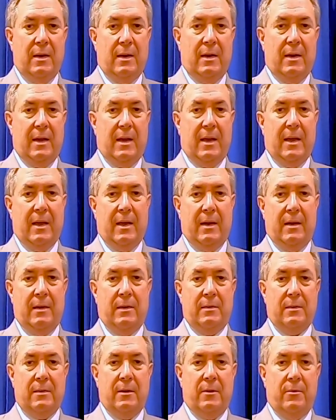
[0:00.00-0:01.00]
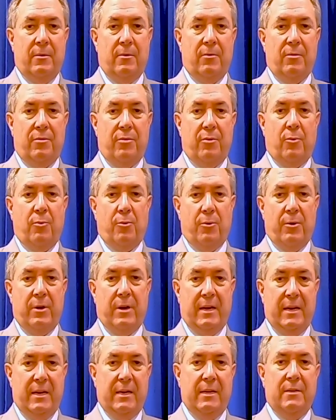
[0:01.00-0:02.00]
And their
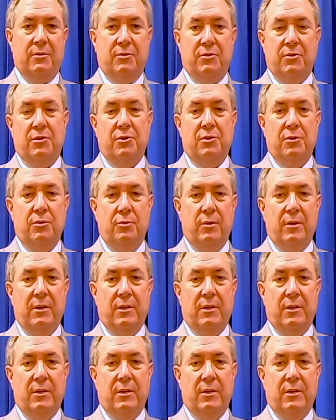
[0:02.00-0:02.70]
authority is to